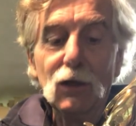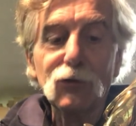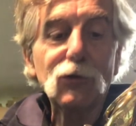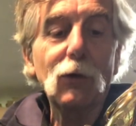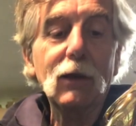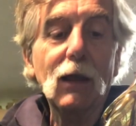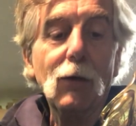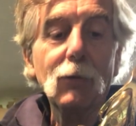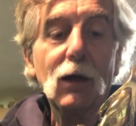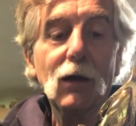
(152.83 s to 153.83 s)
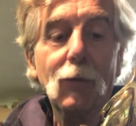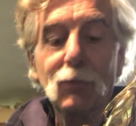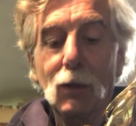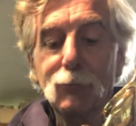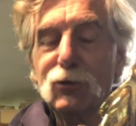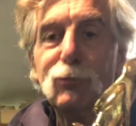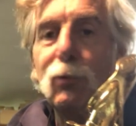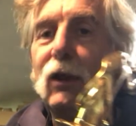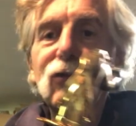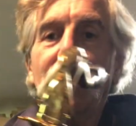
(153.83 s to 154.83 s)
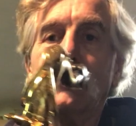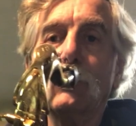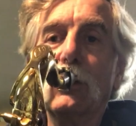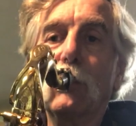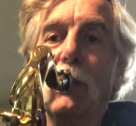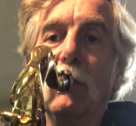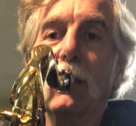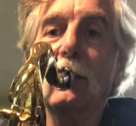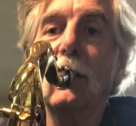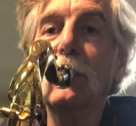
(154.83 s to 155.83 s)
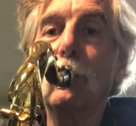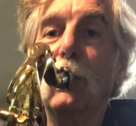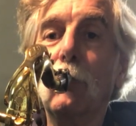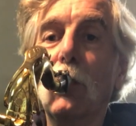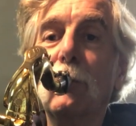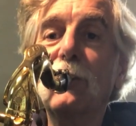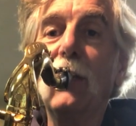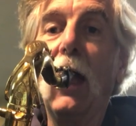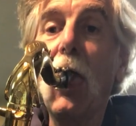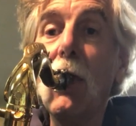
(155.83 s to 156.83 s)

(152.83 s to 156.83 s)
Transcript: So anyhow, just plays actually great, right down to the low B flat.